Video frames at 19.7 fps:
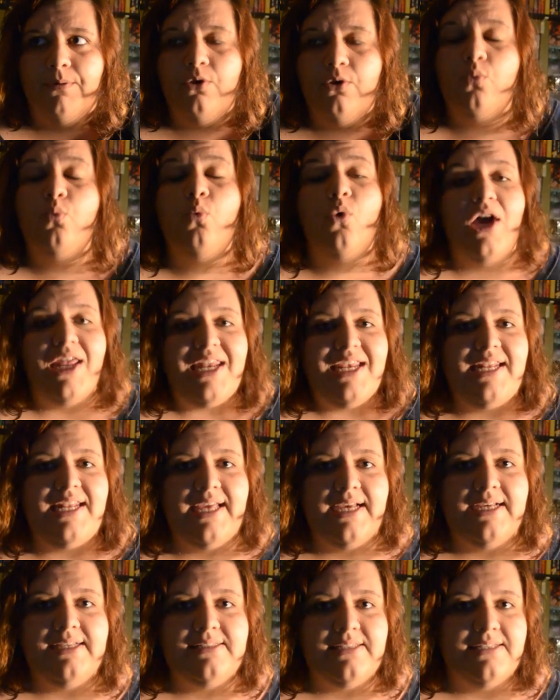what it
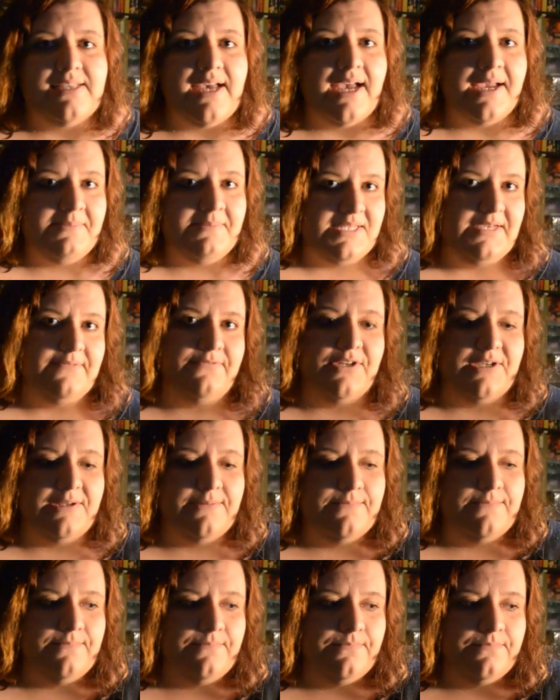is I'm different.
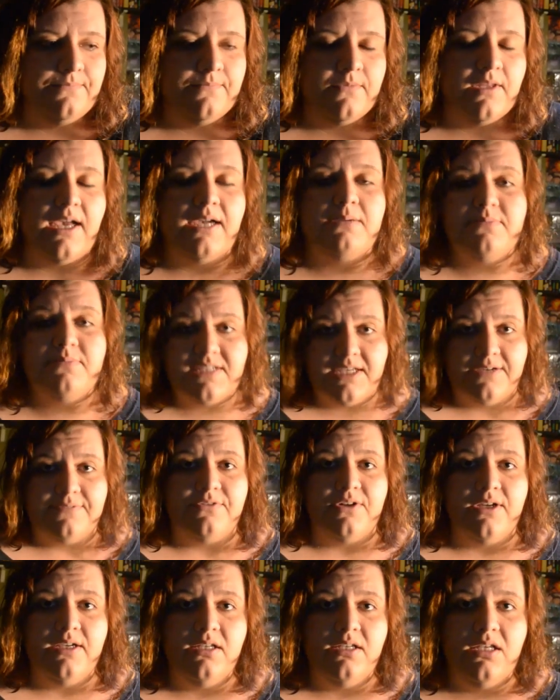I'm
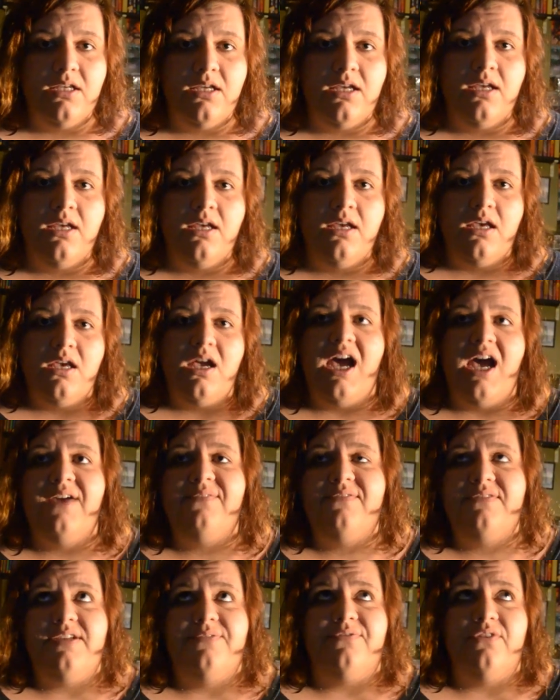different. I
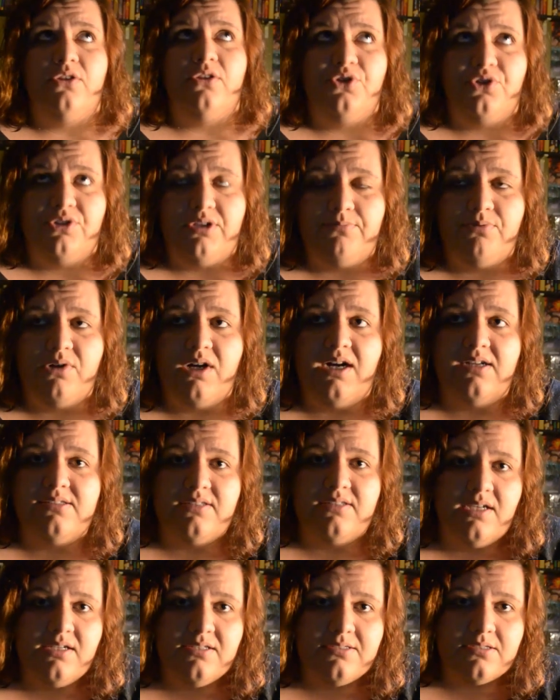have a different learning
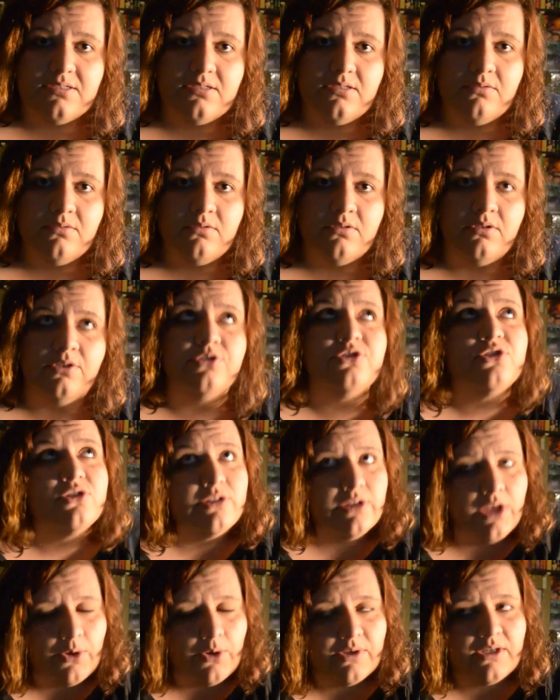process,
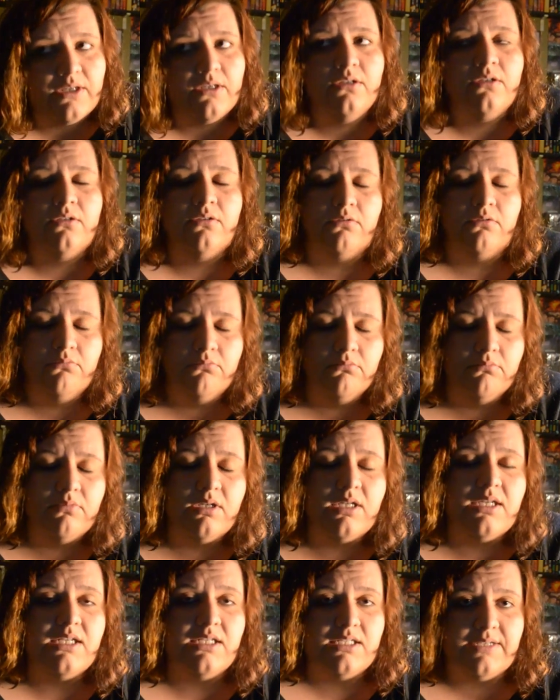slower
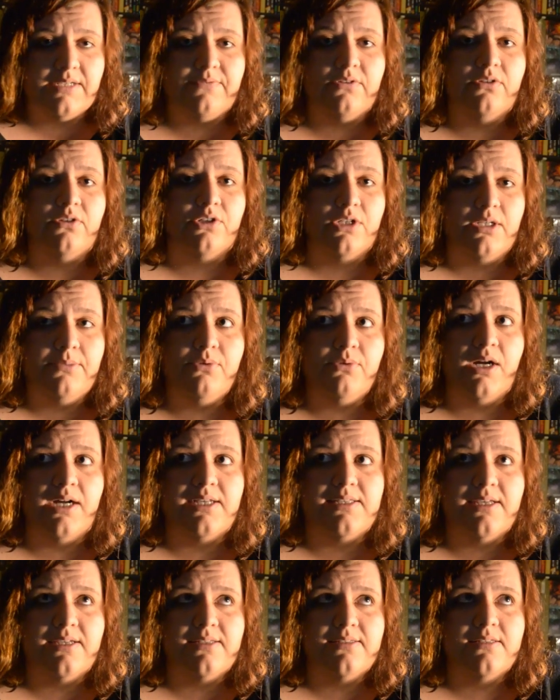in a different learning
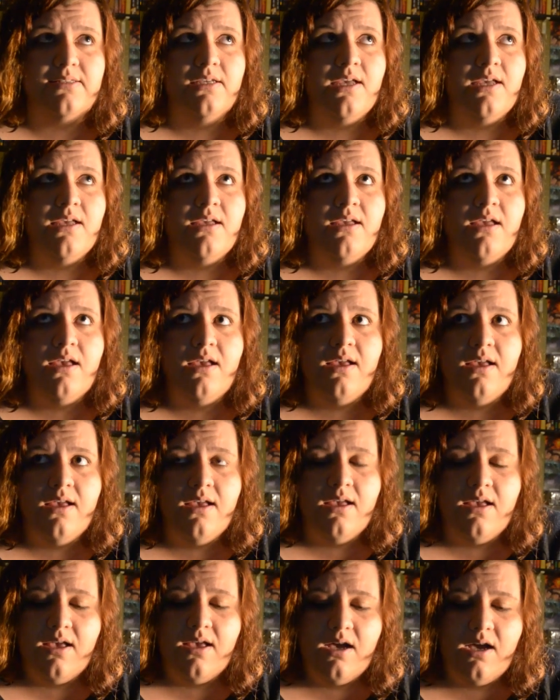process.
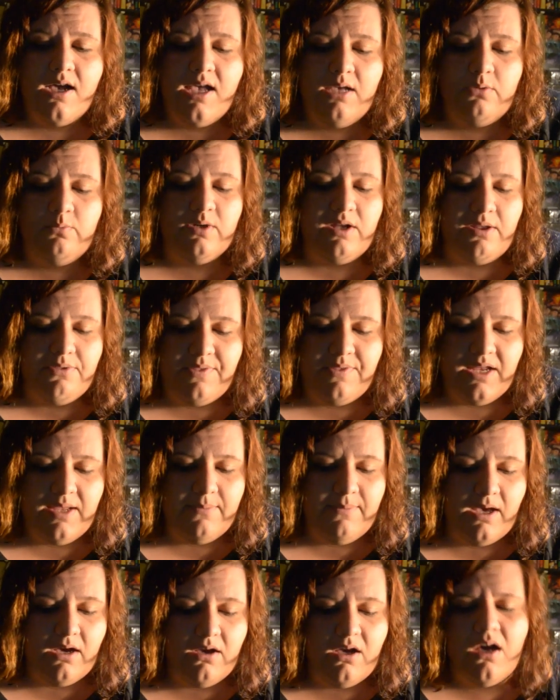And when I think
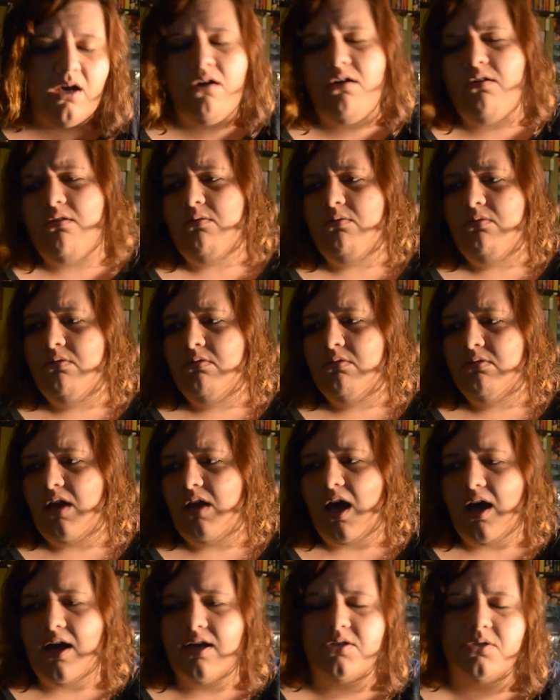about, oh
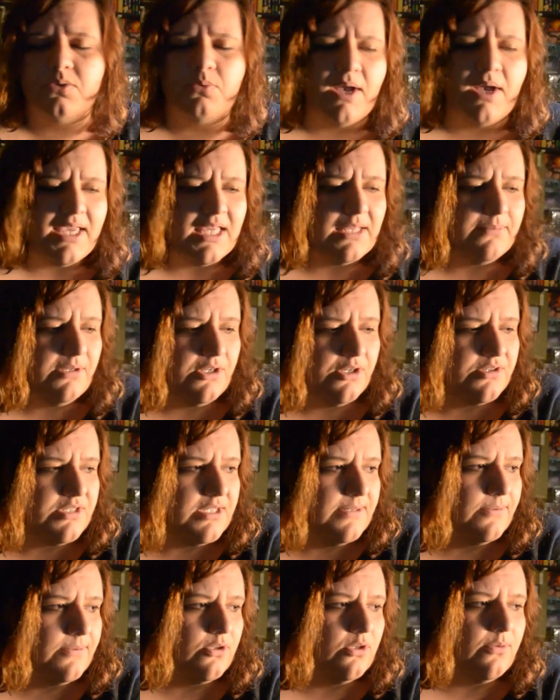gosh, why can't I be
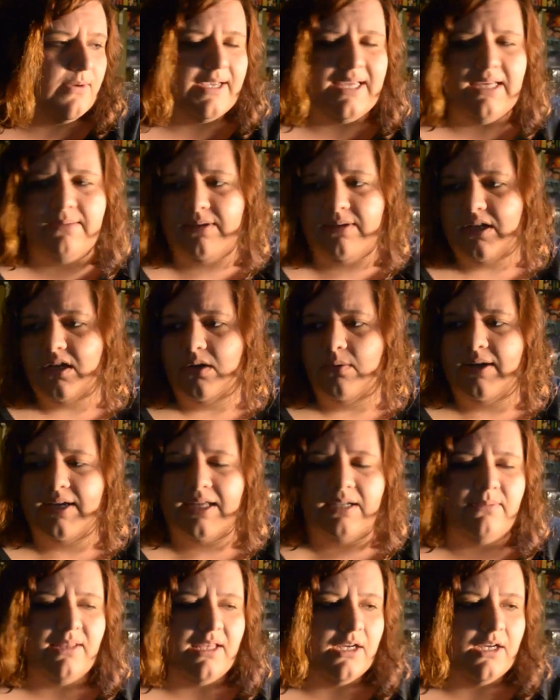neurotypical? Why can't I be here? Why
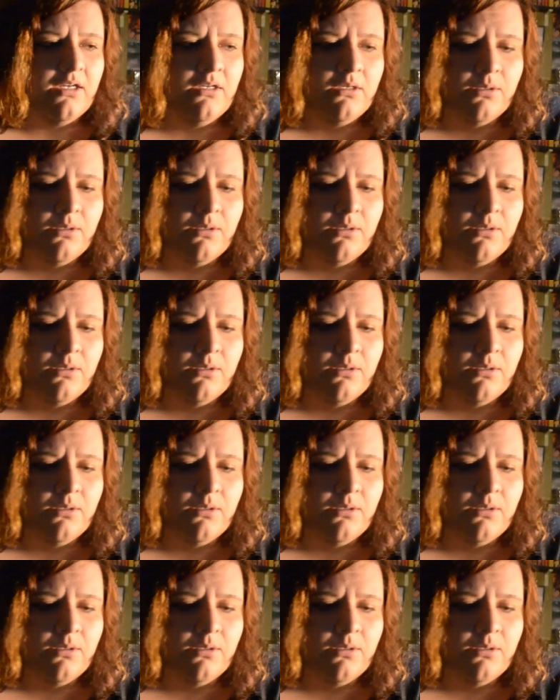can't I be there?